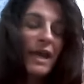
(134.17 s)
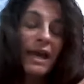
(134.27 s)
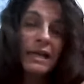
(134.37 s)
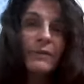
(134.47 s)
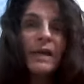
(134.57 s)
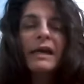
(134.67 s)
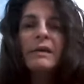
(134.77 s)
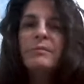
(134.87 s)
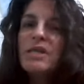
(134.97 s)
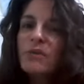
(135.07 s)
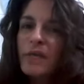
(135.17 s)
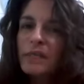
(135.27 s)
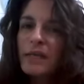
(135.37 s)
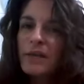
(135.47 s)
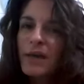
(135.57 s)
Anyway, been doing a
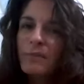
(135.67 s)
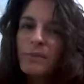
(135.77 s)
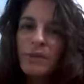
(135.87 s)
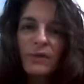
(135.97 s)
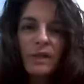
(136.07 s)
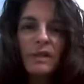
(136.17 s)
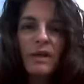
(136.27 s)
lot of that, been doing a